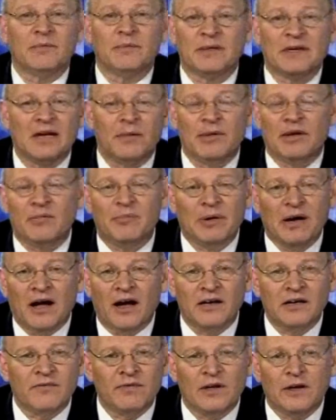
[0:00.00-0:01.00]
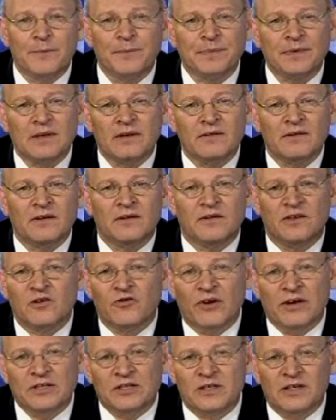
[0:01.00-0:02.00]
becoming part of the, the, the,
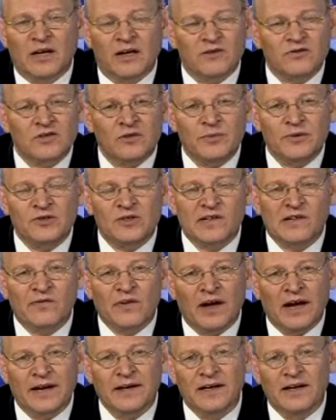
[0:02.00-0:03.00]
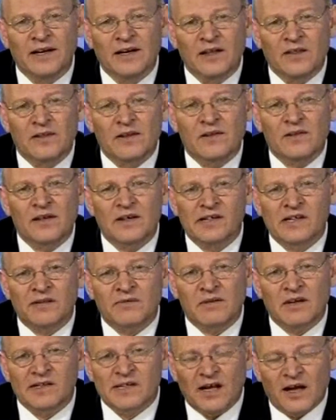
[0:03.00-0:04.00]
greater culture, which is fine, there's a,
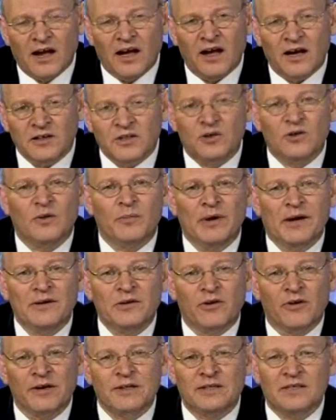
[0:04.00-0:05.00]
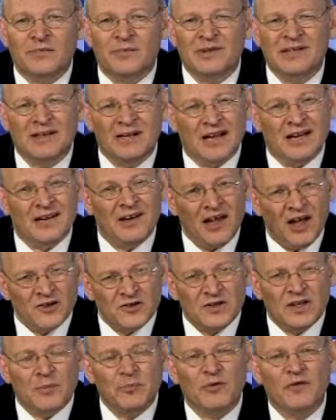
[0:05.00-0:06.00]
there's a hardcore minority, but a
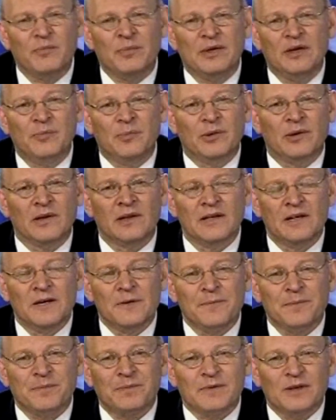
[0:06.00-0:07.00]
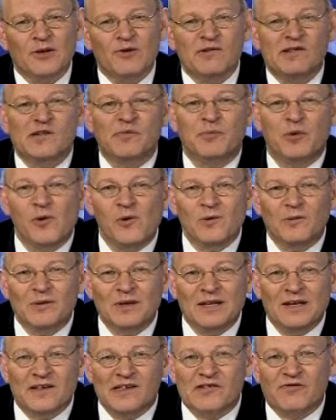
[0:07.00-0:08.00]
large number of people who support
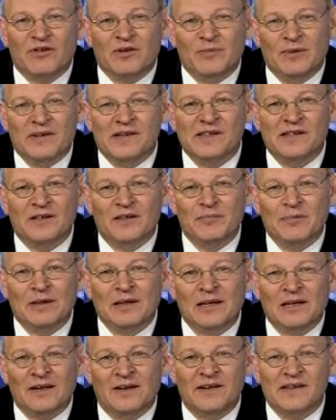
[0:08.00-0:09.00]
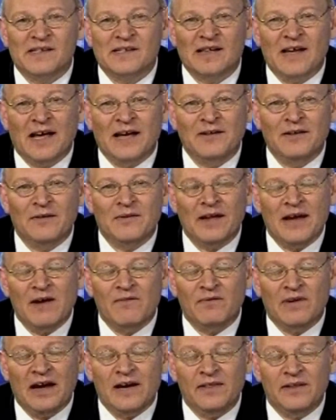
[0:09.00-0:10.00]
the extremists in the Middle East. And they
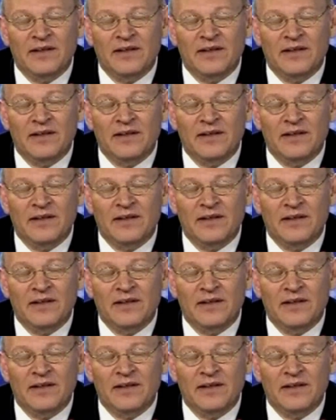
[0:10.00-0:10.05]
have,